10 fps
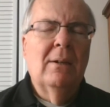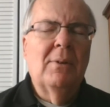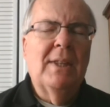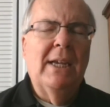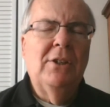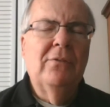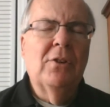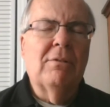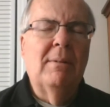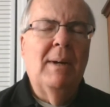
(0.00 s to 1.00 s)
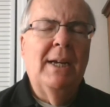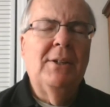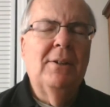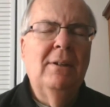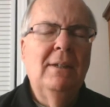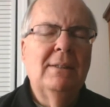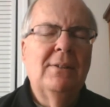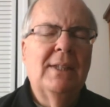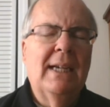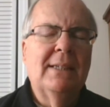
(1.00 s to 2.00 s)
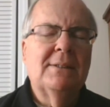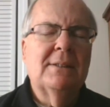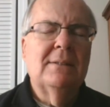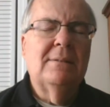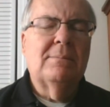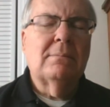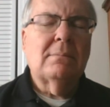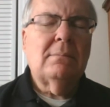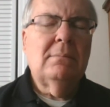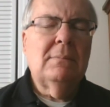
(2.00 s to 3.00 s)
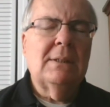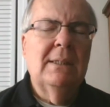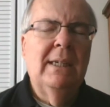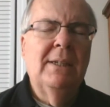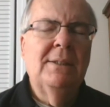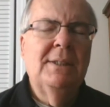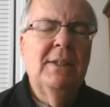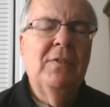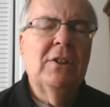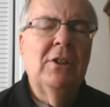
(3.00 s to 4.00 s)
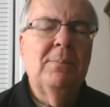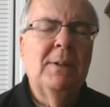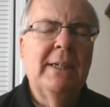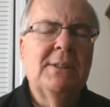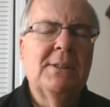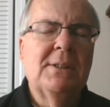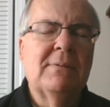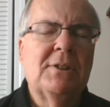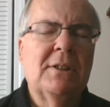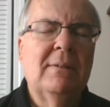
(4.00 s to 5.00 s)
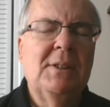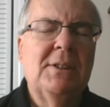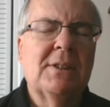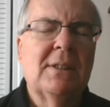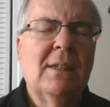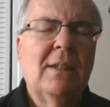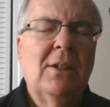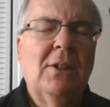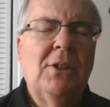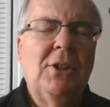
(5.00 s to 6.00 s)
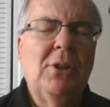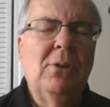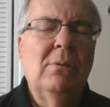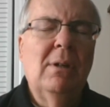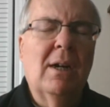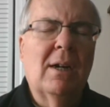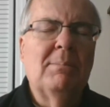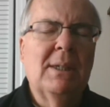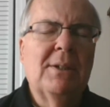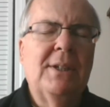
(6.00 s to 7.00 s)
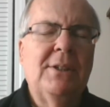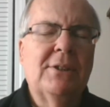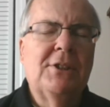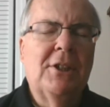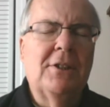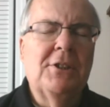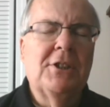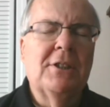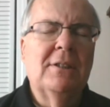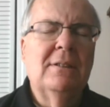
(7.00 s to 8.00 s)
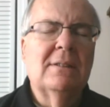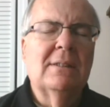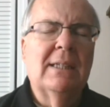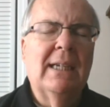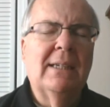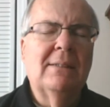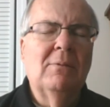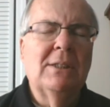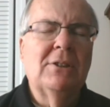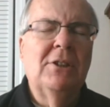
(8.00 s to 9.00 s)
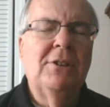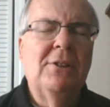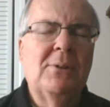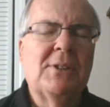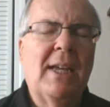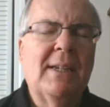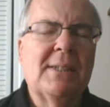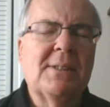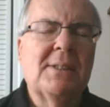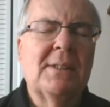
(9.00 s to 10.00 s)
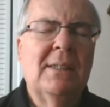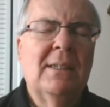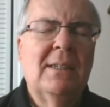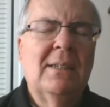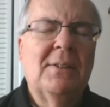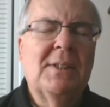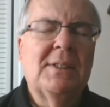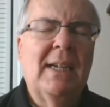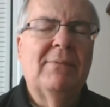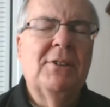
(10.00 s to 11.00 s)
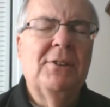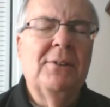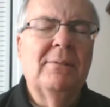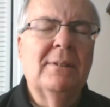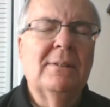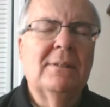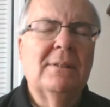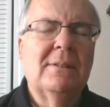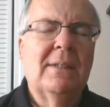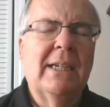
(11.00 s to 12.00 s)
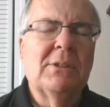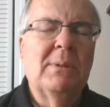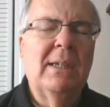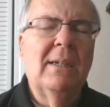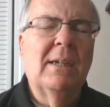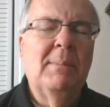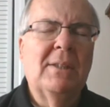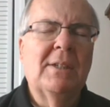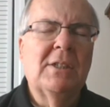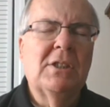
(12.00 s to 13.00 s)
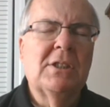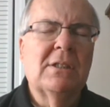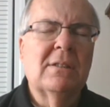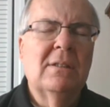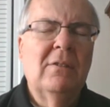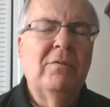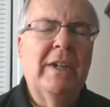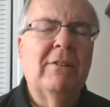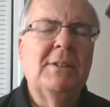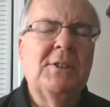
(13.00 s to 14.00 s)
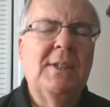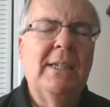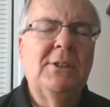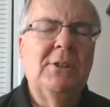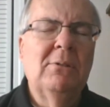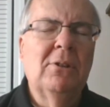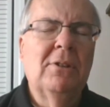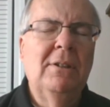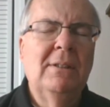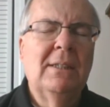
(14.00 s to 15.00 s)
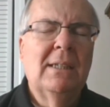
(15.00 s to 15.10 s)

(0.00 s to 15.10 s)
We thank you for the reminder that in difficult places of service, you are building your church. And what good news that is this afternoon. As we commit this Veterans Day to you, Lord,